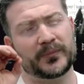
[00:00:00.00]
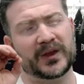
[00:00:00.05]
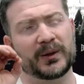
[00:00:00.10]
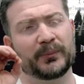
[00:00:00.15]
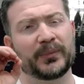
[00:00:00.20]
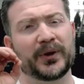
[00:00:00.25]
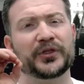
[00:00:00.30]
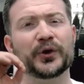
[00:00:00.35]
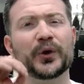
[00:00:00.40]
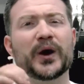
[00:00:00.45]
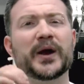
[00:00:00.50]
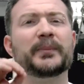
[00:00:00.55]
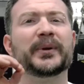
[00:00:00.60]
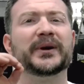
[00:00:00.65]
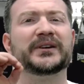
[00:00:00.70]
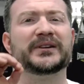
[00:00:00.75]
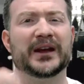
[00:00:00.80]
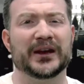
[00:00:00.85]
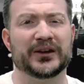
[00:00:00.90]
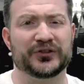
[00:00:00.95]
but they're a
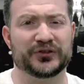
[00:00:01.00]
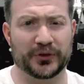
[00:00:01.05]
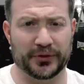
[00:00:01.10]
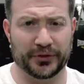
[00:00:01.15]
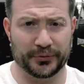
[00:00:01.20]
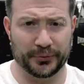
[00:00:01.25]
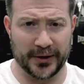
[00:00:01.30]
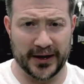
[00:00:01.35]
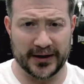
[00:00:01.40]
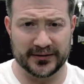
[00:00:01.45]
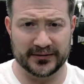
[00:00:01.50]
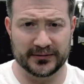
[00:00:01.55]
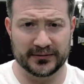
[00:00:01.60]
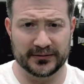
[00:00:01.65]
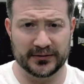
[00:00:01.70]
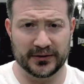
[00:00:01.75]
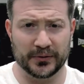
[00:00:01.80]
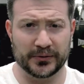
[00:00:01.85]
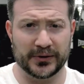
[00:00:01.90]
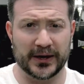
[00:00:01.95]
potential threat,
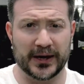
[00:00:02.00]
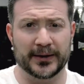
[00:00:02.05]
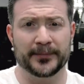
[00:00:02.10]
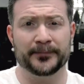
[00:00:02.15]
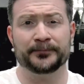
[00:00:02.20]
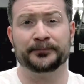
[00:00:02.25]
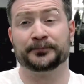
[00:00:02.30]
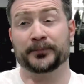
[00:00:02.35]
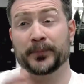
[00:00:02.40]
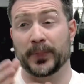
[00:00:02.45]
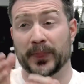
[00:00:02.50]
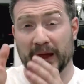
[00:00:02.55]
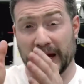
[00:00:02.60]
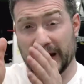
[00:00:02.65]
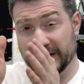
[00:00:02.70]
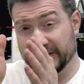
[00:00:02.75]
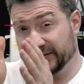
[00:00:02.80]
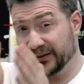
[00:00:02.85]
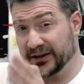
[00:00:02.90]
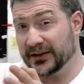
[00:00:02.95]
okay?
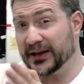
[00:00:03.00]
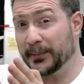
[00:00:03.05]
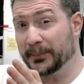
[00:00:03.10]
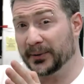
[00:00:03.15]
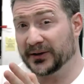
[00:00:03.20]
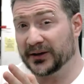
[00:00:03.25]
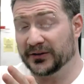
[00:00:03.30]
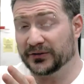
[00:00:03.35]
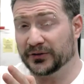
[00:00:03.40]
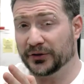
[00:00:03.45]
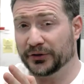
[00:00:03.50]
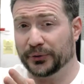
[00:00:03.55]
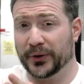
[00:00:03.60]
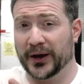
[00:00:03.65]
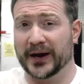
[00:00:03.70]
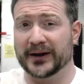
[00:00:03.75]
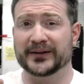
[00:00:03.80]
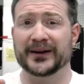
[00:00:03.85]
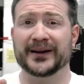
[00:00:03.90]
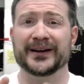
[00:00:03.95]
I see that potential
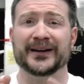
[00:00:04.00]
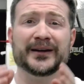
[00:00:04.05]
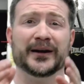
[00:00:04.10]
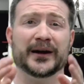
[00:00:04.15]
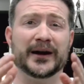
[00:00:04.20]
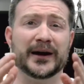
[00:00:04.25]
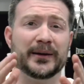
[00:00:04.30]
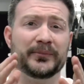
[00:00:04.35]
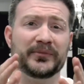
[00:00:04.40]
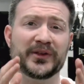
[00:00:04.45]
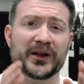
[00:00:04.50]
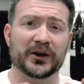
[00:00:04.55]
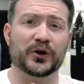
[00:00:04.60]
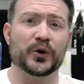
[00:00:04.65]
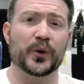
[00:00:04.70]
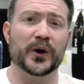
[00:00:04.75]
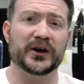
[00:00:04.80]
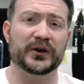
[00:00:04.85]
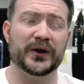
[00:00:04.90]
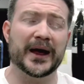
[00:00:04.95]
threat, I am then
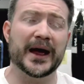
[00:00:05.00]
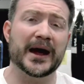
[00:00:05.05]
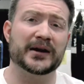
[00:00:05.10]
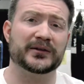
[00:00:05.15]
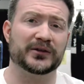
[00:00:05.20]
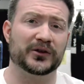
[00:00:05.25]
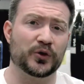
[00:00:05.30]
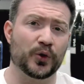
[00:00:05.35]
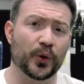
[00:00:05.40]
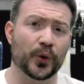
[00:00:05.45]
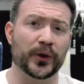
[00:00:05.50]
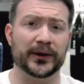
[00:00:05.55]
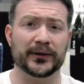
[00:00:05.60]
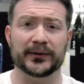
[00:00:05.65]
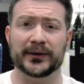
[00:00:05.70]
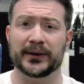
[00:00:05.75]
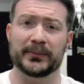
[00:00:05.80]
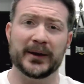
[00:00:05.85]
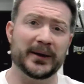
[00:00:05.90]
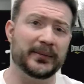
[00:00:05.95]
going to act
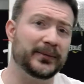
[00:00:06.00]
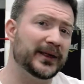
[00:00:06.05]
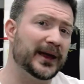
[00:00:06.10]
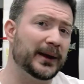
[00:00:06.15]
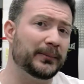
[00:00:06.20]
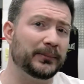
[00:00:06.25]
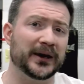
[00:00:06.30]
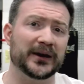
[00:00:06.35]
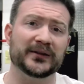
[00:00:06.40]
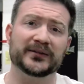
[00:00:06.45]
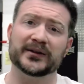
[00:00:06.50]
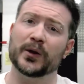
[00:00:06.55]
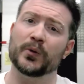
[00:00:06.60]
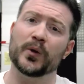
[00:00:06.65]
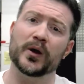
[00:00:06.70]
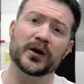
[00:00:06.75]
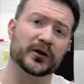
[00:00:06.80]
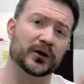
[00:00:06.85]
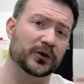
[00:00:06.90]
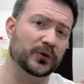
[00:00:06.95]
accordingly. Maybe that means I
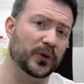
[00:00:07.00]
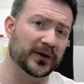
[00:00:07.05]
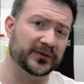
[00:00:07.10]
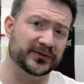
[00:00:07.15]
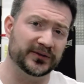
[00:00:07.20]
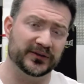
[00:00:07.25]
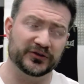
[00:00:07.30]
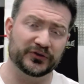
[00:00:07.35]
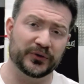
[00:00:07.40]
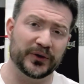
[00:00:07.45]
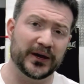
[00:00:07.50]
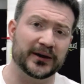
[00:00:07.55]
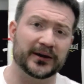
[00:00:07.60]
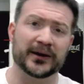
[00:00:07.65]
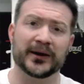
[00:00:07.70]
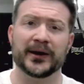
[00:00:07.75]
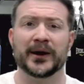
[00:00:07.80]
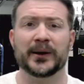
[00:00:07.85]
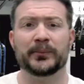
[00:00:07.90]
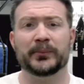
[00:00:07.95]
walk across the
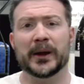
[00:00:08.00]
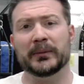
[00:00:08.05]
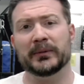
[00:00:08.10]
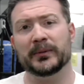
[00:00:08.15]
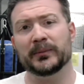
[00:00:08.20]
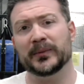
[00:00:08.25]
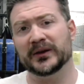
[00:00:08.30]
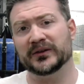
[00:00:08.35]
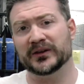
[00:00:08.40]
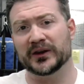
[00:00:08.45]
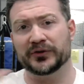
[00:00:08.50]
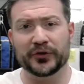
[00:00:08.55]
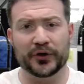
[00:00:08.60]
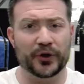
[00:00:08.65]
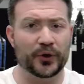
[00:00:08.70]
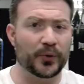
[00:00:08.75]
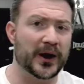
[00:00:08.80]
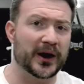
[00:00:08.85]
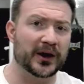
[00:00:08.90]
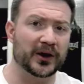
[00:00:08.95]
street, maybe it means I turn
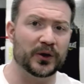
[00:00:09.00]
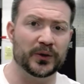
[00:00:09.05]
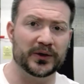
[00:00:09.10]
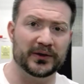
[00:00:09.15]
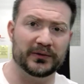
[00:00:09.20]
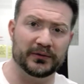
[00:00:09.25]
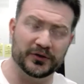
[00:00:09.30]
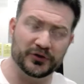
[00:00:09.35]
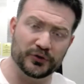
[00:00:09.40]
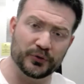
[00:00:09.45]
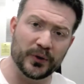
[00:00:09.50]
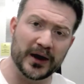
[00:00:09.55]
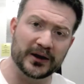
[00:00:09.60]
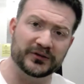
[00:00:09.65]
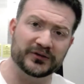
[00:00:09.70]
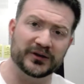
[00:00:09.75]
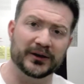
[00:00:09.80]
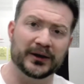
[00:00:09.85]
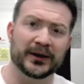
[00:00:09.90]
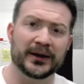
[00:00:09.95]
around and go a different
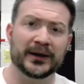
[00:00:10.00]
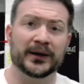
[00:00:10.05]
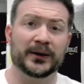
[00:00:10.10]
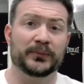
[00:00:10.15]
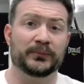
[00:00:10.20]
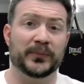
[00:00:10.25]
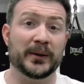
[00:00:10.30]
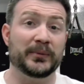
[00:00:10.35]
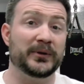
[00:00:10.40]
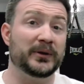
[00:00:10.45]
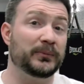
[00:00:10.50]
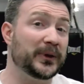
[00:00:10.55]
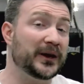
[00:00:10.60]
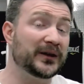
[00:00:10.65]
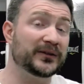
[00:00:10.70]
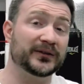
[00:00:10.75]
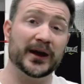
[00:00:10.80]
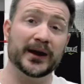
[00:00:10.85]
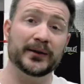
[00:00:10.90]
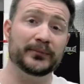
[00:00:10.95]
direction, maybe it
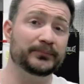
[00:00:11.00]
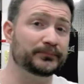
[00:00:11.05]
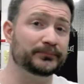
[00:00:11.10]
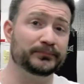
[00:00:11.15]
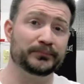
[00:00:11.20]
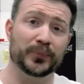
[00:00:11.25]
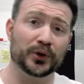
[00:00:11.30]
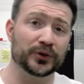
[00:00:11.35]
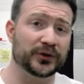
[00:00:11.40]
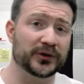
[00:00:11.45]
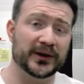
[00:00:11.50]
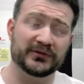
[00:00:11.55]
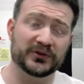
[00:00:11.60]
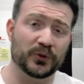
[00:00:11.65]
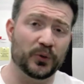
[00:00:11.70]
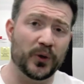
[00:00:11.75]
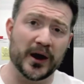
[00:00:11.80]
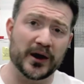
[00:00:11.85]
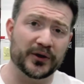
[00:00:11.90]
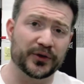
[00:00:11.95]
means I'm bold enough
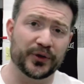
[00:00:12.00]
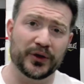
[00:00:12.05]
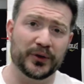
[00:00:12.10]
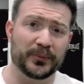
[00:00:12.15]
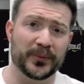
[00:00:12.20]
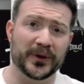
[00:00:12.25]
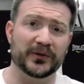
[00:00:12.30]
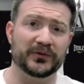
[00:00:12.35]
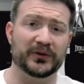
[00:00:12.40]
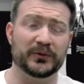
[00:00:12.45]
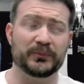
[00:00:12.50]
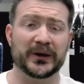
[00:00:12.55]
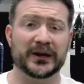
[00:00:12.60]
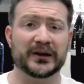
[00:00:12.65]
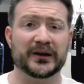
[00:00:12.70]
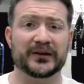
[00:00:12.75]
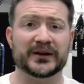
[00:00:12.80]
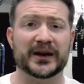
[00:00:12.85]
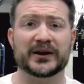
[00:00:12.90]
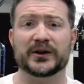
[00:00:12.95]
to walk through the middle of them
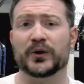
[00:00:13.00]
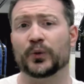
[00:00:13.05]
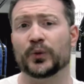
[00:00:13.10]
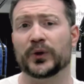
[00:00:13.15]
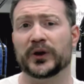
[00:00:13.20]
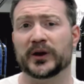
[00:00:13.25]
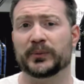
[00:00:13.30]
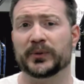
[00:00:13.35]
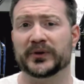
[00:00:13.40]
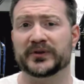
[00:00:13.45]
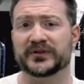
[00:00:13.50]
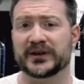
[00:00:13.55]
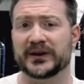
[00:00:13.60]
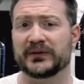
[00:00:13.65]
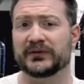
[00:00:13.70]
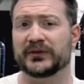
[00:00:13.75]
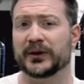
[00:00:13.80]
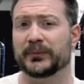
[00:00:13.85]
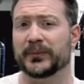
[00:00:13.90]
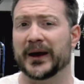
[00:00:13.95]
because I don't really
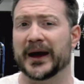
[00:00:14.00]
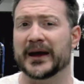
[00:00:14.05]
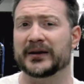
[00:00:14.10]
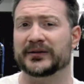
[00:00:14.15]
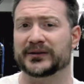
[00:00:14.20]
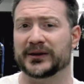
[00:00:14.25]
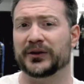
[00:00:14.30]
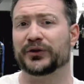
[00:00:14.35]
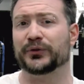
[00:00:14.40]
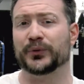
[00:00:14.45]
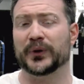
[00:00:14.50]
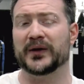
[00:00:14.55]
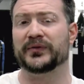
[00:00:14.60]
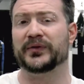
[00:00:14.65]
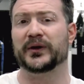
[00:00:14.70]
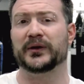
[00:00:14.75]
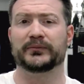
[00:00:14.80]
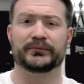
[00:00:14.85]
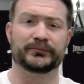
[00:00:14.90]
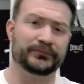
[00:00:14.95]
perceive them as a threat
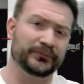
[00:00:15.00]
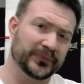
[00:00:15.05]
that